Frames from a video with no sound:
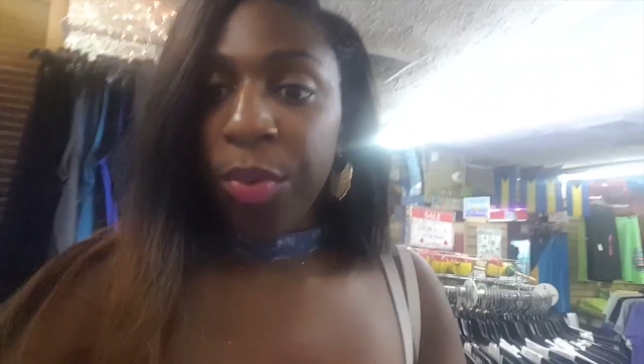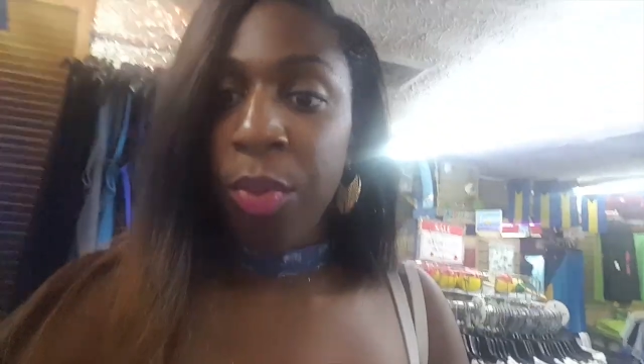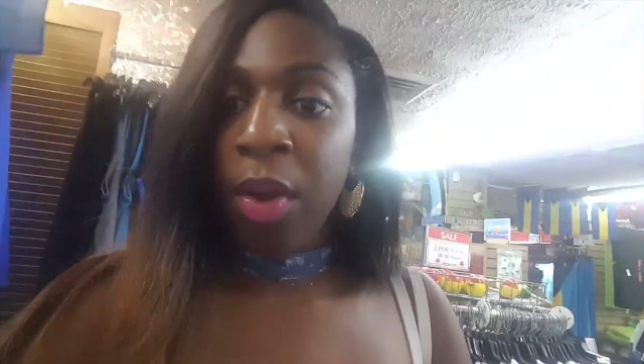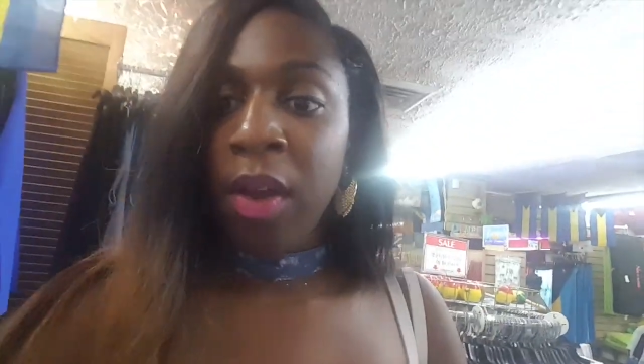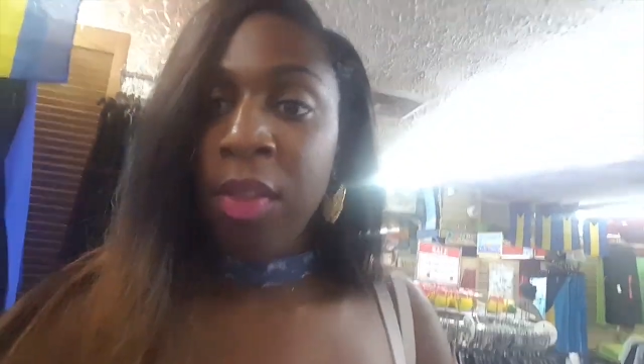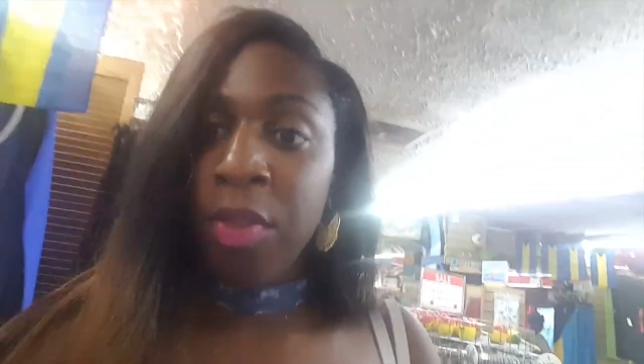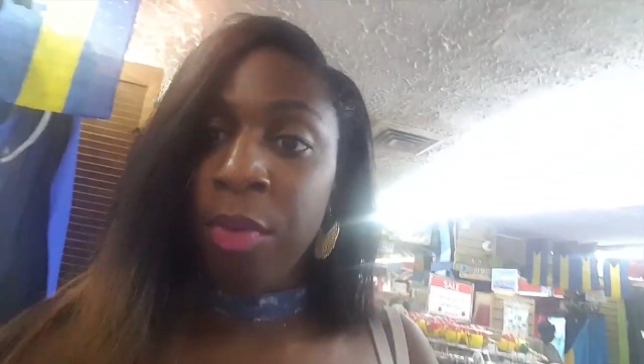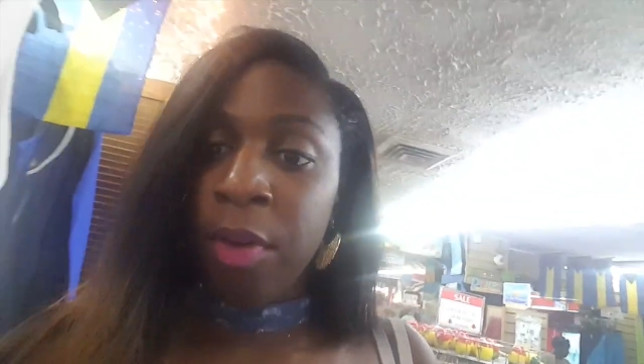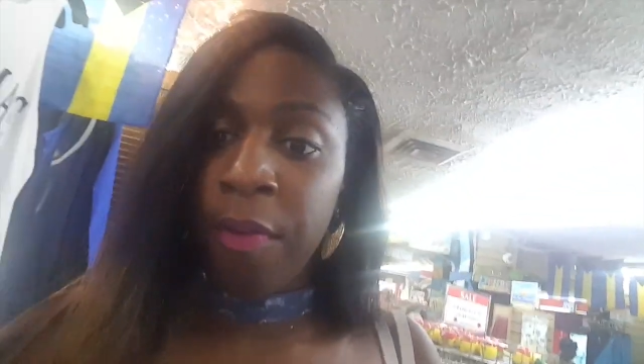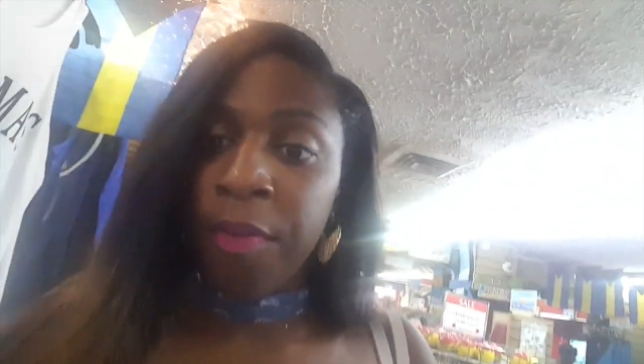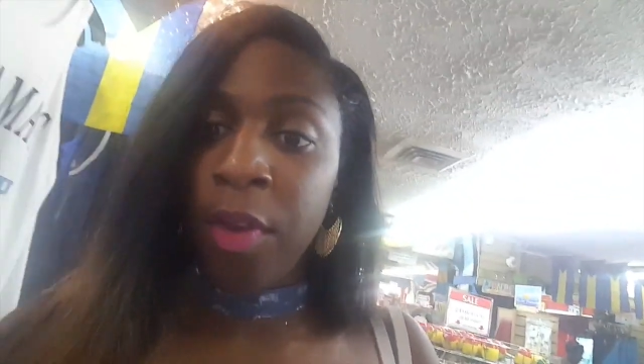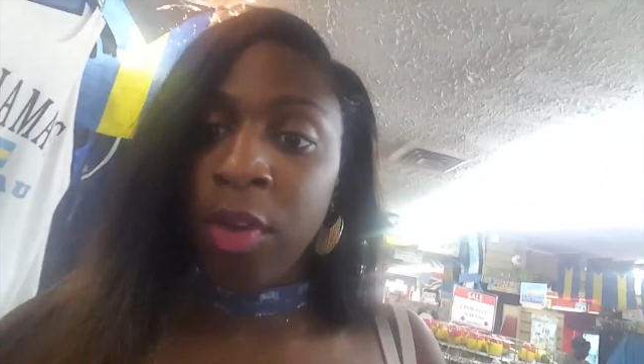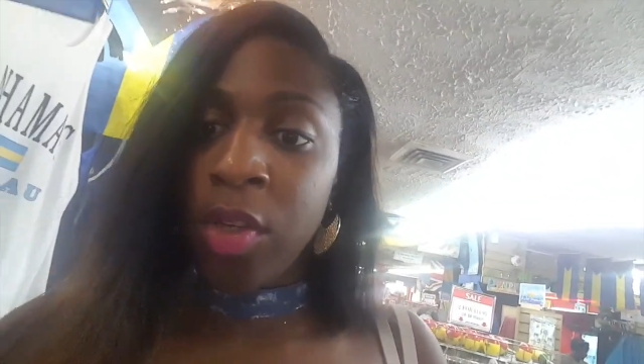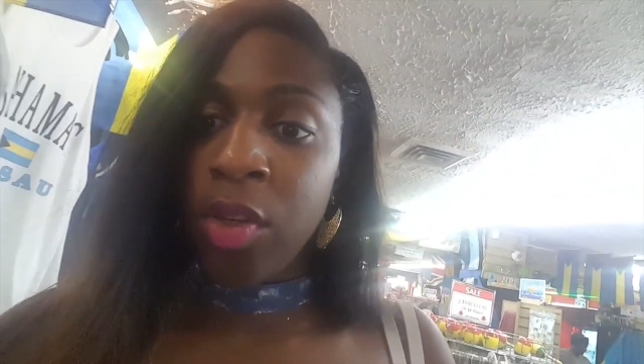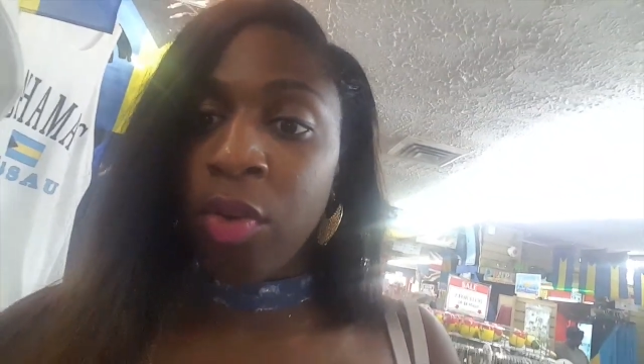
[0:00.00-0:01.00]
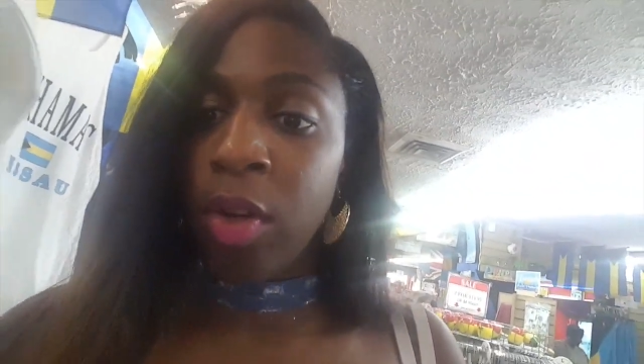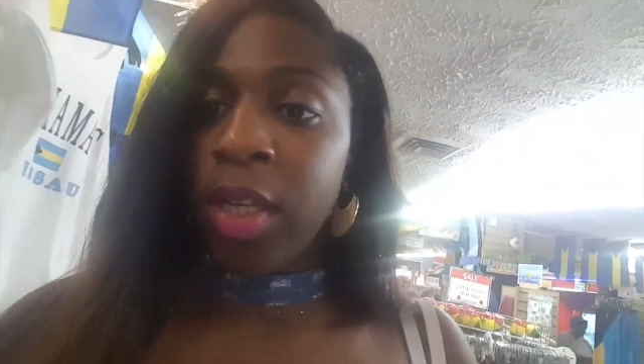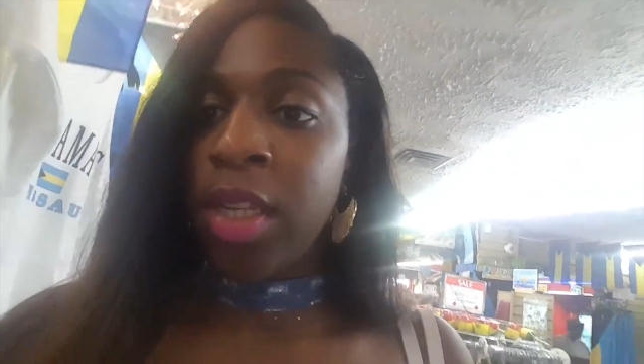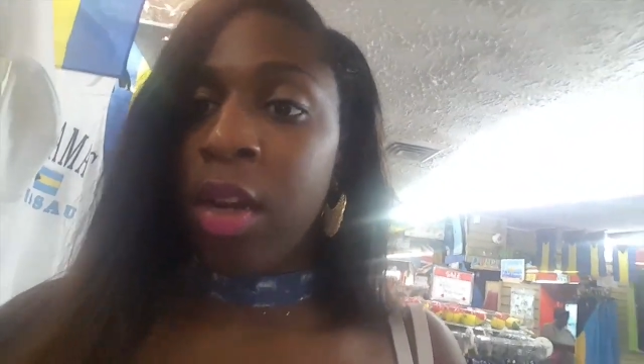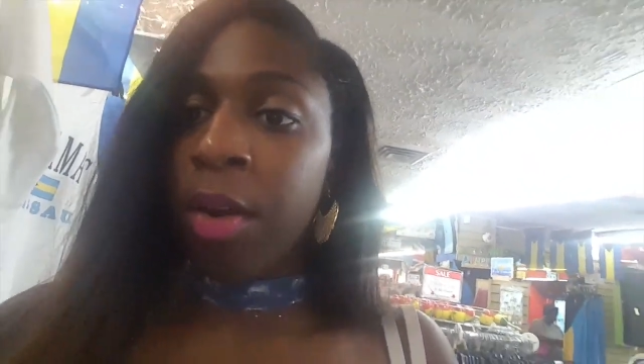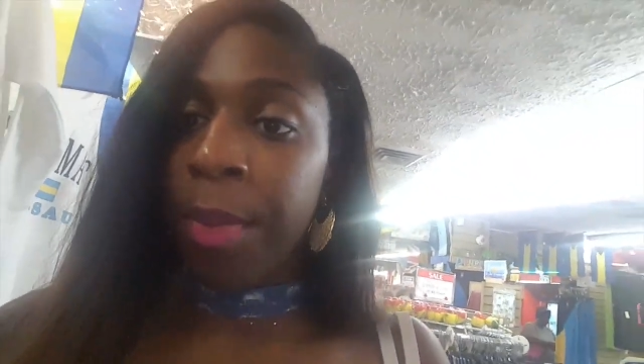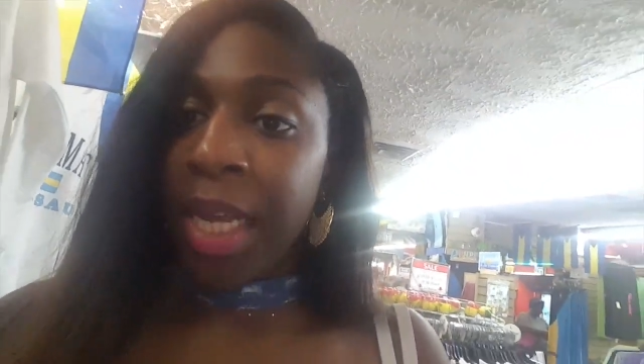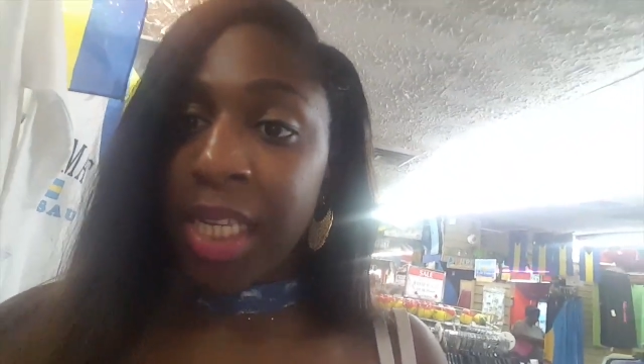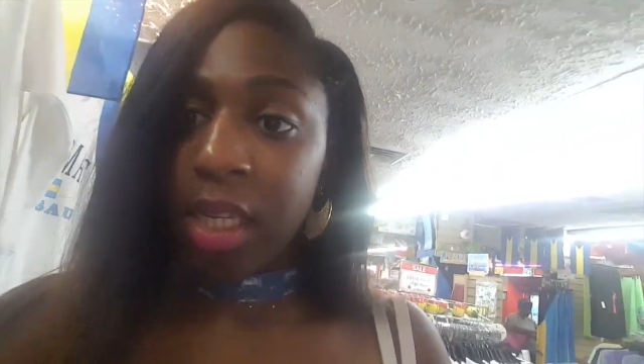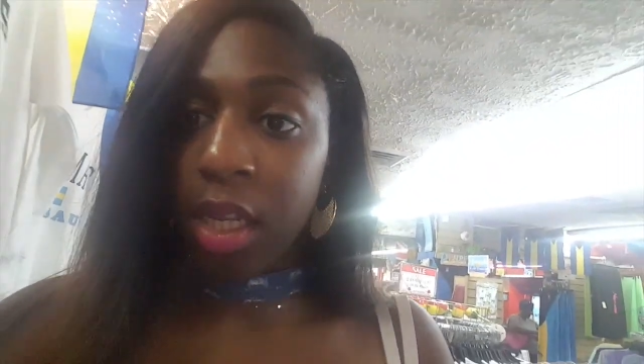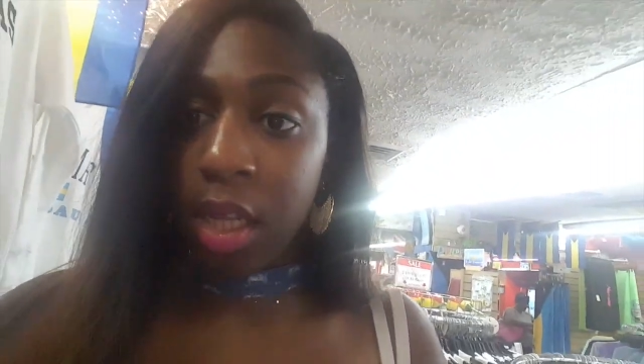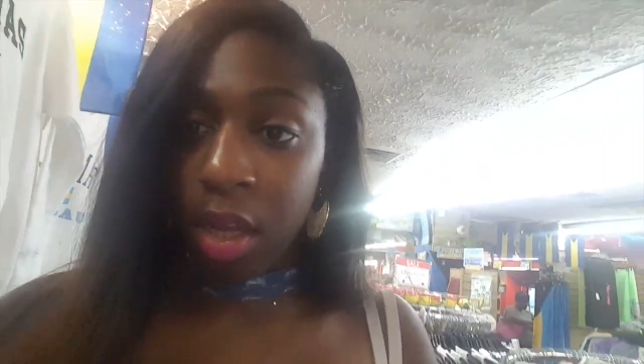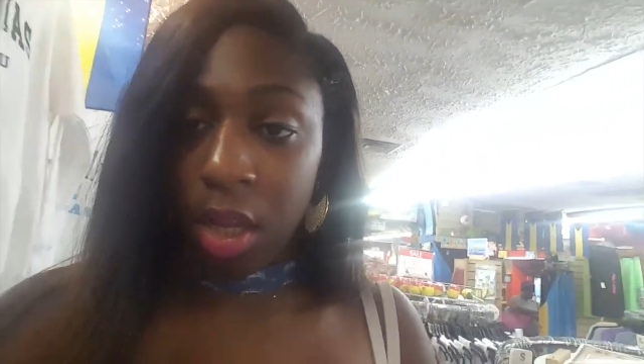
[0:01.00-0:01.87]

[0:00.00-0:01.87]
We walked through a few stores that are basically